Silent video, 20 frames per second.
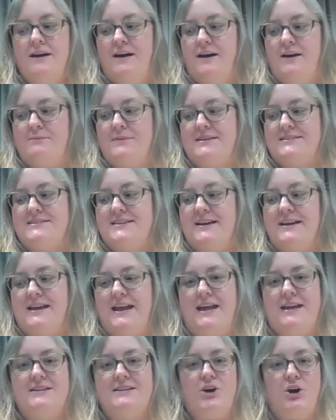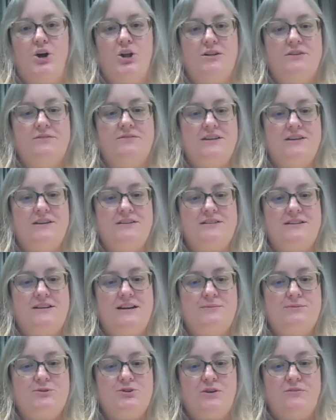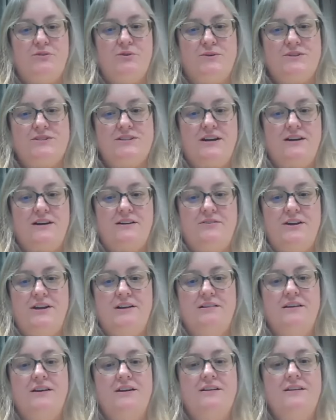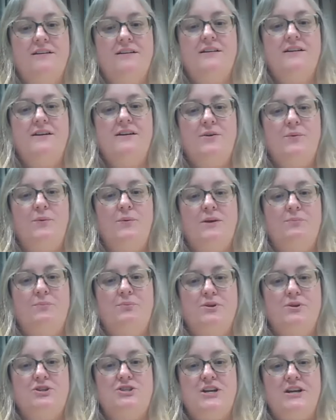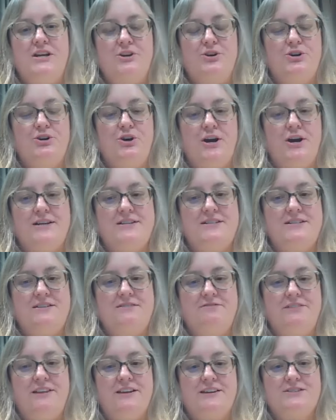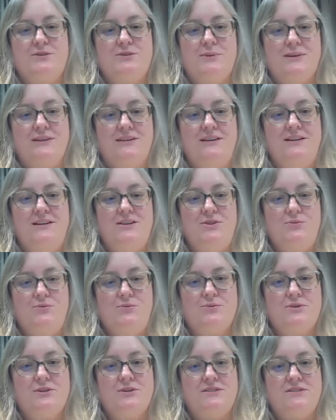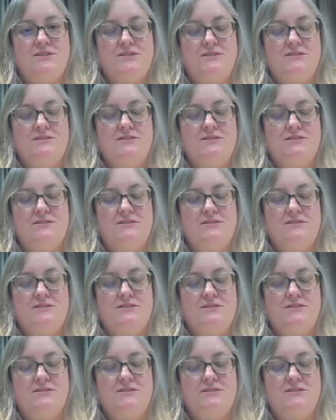As I end all of these, and I'm sure everyone's tired of hearing, we appreciate your grace and flexibility through this,